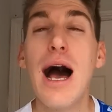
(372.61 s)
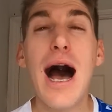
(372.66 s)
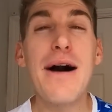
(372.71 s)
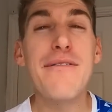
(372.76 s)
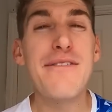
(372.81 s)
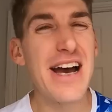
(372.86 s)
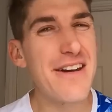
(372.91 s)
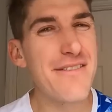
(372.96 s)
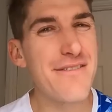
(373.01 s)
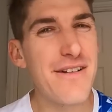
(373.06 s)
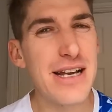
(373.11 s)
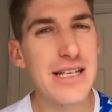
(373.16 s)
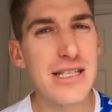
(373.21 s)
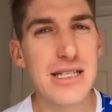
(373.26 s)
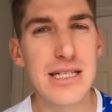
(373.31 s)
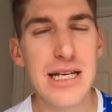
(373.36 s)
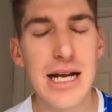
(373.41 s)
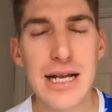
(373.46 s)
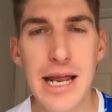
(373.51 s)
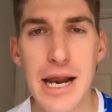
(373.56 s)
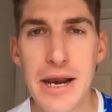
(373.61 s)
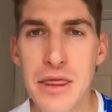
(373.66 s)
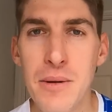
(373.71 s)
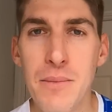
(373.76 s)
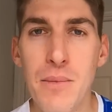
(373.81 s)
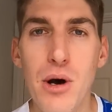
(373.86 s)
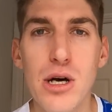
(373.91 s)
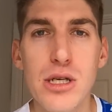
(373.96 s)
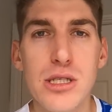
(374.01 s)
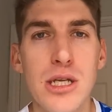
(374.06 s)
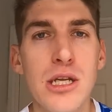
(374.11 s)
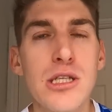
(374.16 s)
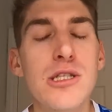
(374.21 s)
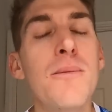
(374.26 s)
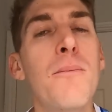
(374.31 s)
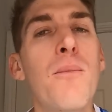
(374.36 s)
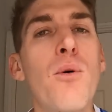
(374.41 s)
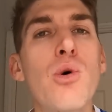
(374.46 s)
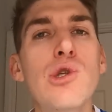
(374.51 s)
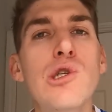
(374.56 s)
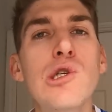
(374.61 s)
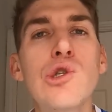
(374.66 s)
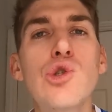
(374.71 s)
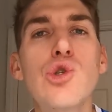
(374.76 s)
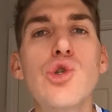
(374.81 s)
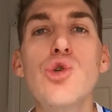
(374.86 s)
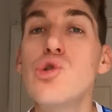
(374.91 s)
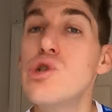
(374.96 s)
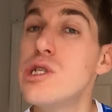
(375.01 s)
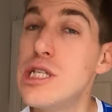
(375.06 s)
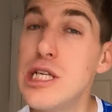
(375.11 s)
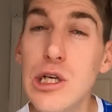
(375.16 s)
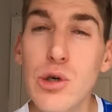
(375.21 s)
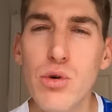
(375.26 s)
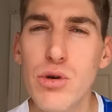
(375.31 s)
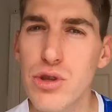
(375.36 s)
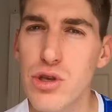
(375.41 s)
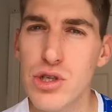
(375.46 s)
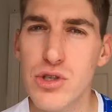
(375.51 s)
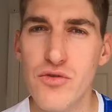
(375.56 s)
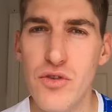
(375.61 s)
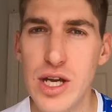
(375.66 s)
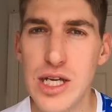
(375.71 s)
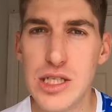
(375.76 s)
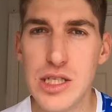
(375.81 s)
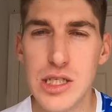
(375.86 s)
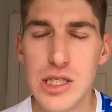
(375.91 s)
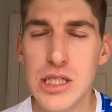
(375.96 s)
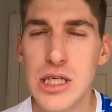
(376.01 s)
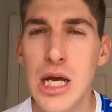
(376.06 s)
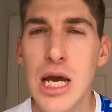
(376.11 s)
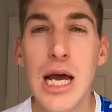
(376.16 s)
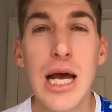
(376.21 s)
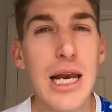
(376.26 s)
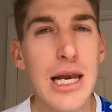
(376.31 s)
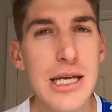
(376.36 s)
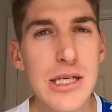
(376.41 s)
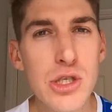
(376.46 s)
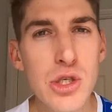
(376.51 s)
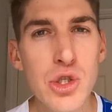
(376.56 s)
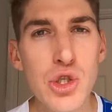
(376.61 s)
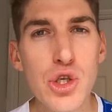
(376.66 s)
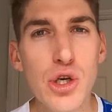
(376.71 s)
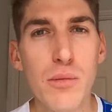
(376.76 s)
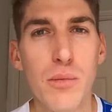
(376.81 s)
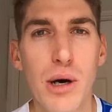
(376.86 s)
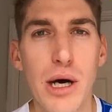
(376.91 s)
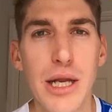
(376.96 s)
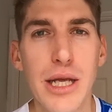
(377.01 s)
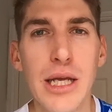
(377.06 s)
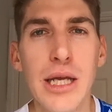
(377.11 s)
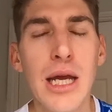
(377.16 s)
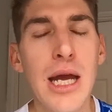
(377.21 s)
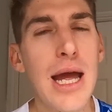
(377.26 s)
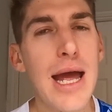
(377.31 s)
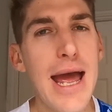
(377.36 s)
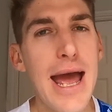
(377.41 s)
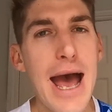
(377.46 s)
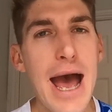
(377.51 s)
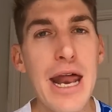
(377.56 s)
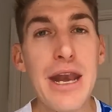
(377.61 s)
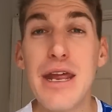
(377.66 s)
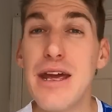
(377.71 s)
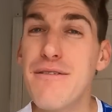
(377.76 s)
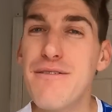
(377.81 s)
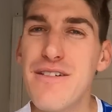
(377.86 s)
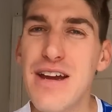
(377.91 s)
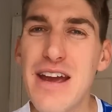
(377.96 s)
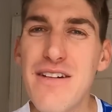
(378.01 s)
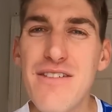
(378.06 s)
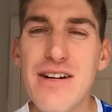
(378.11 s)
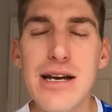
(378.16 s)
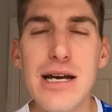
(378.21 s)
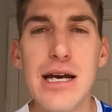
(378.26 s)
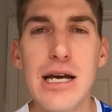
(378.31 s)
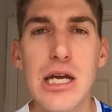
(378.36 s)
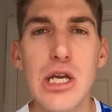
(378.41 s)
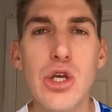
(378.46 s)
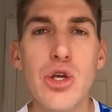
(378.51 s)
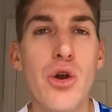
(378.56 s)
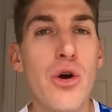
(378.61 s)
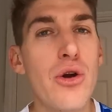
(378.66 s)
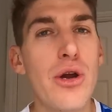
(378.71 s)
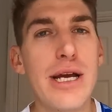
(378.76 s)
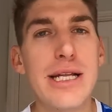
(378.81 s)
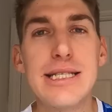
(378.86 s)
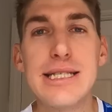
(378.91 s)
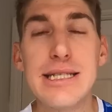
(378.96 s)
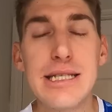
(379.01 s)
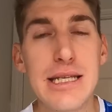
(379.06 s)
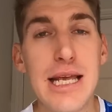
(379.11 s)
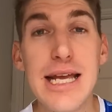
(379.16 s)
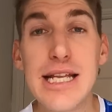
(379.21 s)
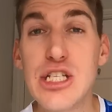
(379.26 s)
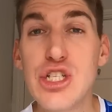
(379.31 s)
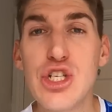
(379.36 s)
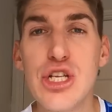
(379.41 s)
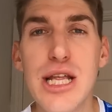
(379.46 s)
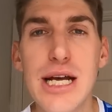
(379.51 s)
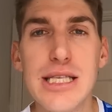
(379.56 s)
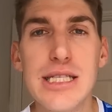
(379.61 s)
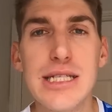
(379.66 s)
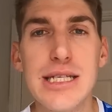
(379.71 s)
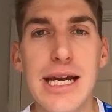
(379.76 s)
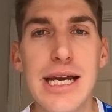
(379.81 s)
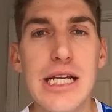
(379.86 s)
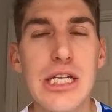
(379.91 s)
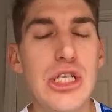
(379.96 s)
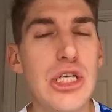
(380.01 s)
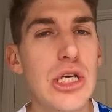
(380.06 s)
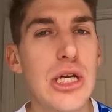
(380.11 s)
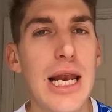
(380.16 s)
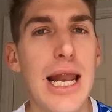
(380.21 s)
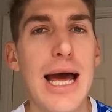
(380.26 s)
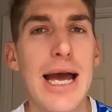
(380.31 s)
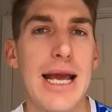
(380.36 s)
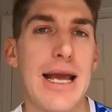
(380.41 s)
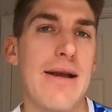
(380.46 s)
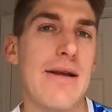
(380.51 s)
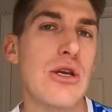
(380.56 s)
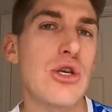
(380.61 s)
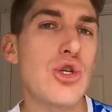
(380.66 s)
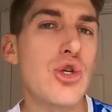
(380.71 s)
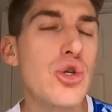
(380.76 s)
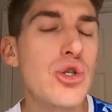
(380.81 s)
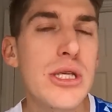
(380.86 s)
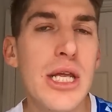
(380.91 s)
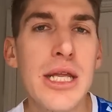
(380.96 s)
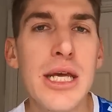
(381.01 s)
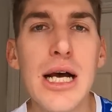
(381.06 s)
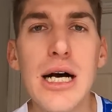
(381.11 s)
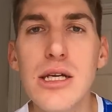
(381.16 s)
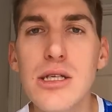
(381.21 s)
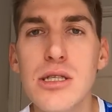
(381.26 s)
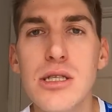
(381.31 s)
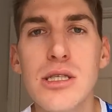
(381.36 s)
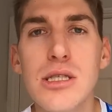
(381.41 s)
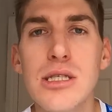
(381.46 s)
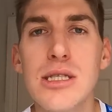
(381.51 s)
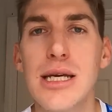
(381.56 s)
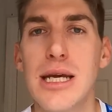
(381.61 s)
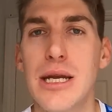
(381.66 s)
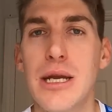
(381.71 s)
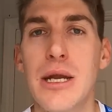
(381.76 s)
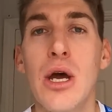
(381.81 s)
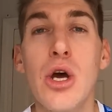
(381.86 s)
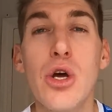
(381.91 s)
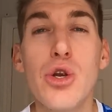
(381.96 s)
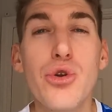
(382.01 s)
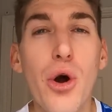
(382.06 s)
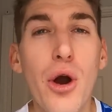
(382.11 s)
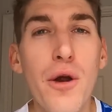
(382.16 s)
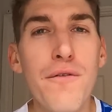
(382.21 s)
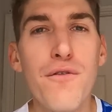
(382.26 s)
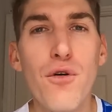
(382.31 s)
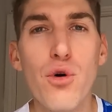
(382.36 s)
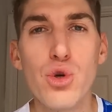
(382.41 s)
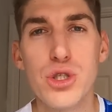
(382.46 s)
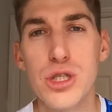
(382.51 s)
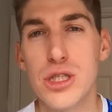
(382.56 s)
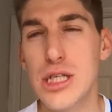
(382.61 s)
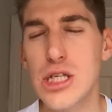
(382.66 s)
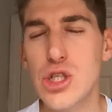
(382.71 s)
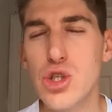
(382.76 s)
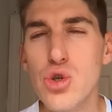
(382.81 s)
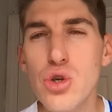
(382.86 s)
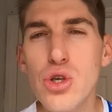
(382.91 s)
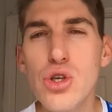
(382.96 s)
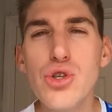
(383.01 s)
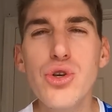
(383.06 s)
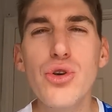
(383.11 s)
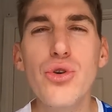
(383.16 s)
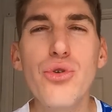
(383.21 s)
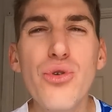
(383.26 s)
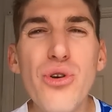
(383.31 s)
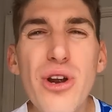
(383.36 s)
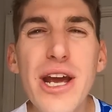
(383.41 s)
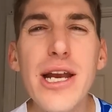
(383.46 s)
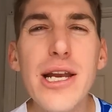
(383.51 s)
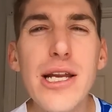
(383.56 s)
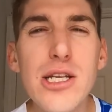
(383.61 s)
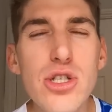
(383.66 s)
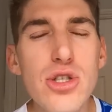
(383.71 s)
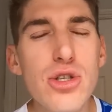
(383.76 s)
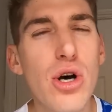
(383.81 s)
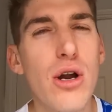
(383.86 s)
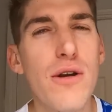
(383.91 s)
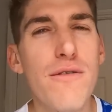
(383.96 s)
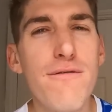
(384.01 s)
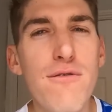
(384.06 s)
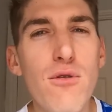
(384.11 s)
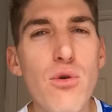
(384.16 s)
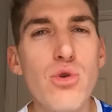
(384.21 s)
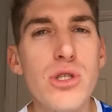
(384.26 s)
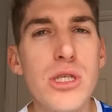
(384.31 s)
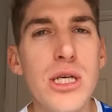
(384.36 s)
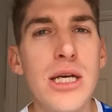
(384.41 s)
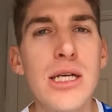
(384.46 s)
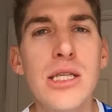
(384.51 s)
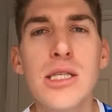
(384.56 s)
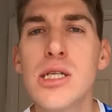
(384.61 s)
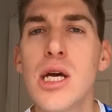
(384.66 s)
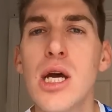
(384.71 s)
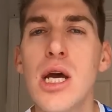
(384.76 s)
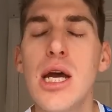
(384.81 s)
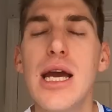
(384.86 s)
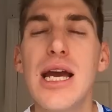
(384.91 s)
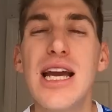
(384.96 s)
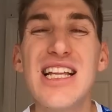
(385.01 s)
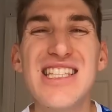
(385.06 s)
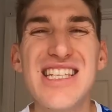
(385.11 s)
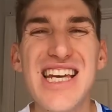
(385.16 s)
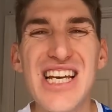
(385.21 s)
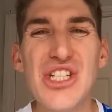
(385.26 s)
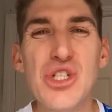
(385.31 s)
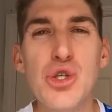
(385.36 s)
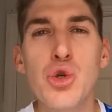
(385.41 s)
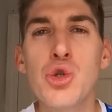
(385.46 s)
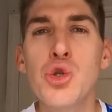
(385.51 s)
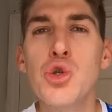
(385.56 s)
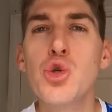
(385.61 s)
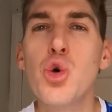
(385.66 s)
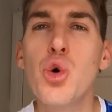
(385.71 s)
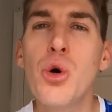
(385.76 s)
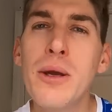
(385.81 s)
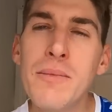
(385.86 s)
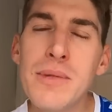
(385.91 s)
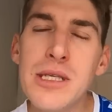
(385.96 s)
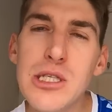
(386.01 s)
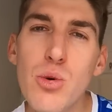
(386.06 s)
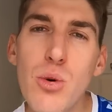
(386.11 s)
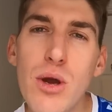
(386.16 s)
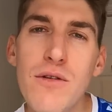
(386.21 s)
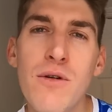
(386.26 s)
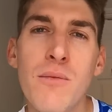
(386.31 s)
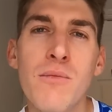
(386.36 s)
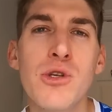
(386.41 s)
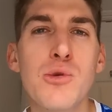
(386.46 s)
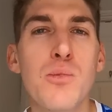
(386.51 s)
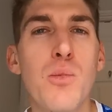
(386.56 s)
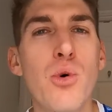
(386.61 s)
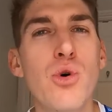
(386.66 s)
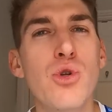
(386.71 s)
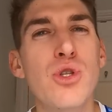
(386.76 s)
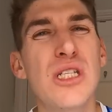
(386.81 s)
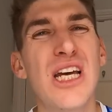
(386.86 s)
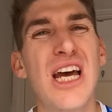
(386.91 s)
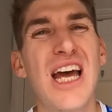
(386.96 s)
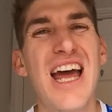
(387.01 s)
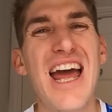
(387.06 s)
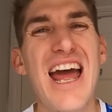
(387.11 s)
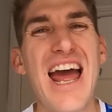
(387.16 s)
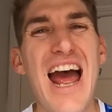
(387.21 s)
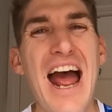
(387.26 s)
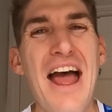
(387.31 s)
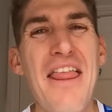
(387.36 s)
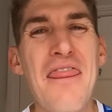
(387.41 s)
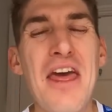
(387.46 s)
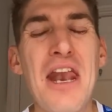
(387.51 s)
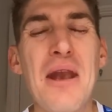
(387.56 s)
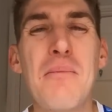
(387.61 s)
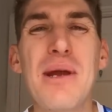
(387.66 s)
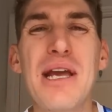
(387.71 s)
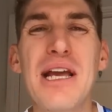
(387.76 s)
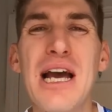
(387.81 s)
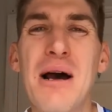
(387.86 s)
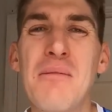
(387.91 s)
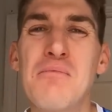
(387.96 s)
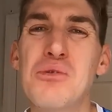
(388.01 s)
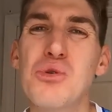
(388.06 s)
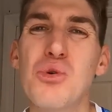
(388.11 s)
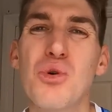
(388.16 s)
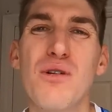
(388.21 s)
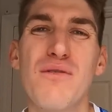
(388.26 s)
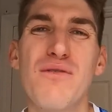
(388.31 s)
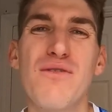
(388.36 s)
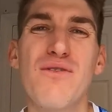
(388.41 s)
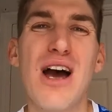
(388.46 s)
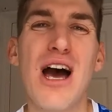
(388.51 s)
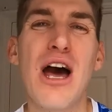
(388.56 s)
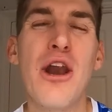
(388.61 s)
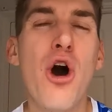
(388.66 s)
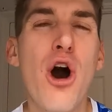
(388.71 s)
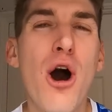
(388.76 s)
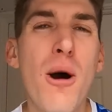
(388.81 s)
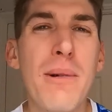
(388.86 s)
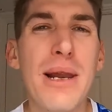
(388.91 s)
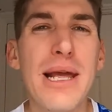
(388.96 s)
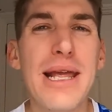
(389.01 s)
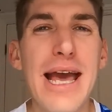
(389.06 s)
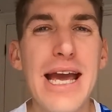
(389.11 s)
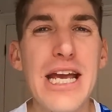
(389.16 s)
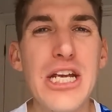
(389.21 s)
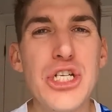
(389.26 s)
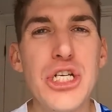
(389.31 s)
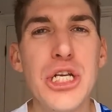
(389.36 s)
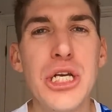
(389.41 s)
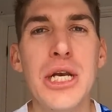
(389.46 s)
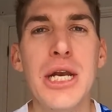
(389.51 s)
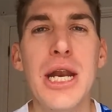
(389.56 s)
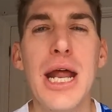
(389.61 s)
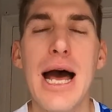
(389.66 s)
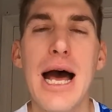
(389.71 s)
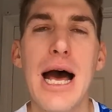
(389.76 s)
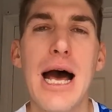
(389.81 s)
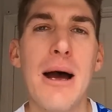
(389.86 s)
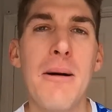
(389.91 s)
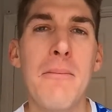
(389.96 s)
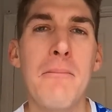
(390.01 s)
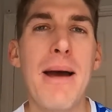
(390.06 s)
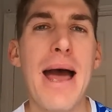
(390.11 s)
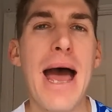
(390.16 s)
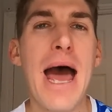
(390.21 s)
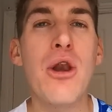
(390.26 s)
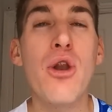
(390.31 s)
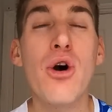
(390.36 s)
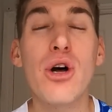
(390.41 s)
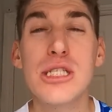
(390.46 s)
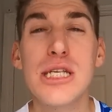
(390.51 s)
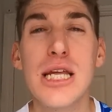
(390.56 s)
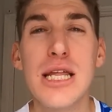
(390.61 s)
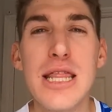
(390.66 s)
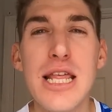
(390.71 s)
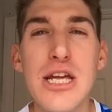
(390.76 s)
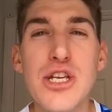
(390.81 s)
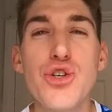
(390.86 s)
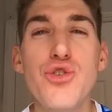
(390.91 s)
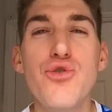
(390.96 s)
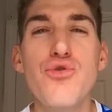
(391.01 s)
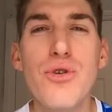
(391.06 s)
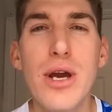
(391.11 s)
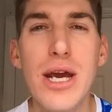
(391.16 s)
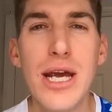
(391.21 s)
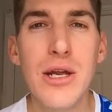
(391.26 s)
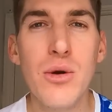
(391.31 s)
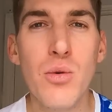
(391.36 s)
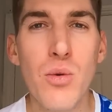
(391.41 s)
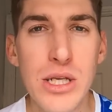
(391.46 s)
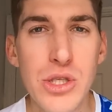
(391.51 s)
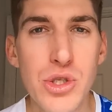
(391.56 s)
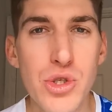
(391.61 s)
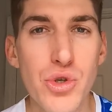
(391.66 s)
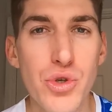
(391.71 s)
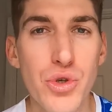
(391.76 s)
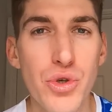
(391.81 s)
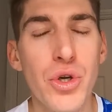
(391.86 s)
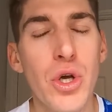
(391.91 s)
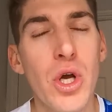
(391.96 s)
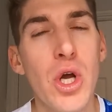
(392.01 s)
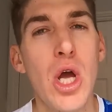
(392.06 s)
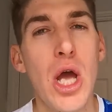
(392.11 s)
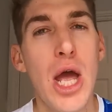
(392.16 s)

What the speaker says: I've had phases like that in the past, and it's important to deal with those phases, listen to your body, and if ever, it gets to that stage, like, do something else instead. Don't force it. As soon as you really start forcing it, it takes your enjoyment away from the sport, and then it becomes sort of an obligation and not something that you really want to do.